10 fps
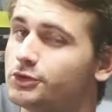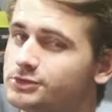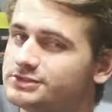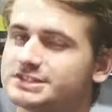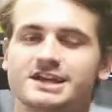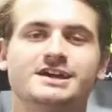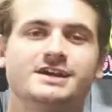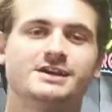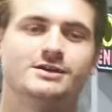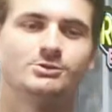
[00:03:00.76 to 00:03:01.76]
bolts,
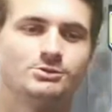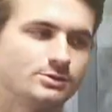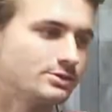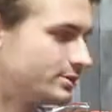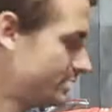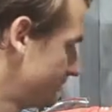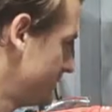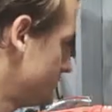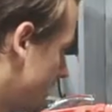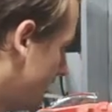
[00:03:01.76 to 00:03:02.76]
or if
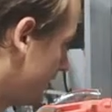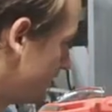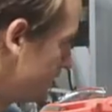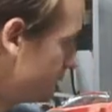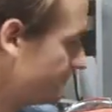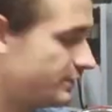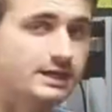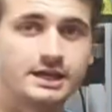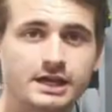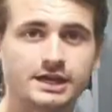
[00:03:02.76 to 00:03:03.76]
you have
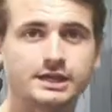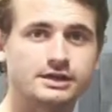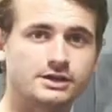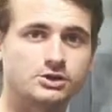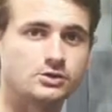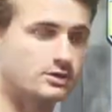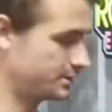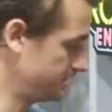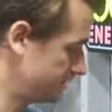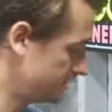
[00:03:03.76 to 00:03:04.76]
a
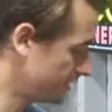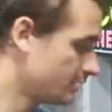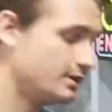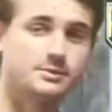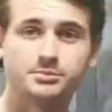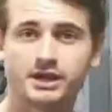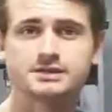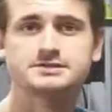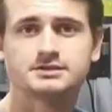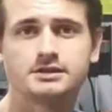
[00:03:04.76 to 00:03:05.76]
grinder,
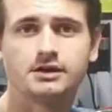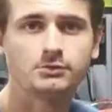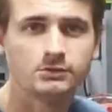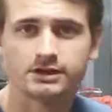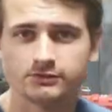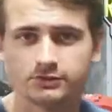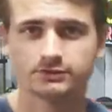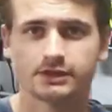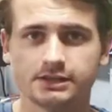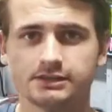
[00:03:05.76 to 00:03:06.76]
bandsaw,
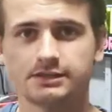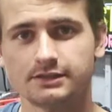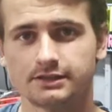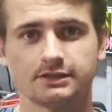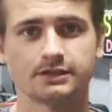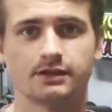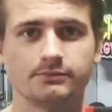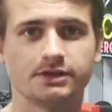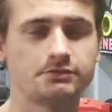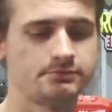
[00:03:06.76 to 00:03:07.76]
whatever, anything that can
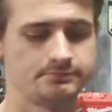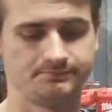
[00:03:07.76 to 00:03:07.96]
cut metal,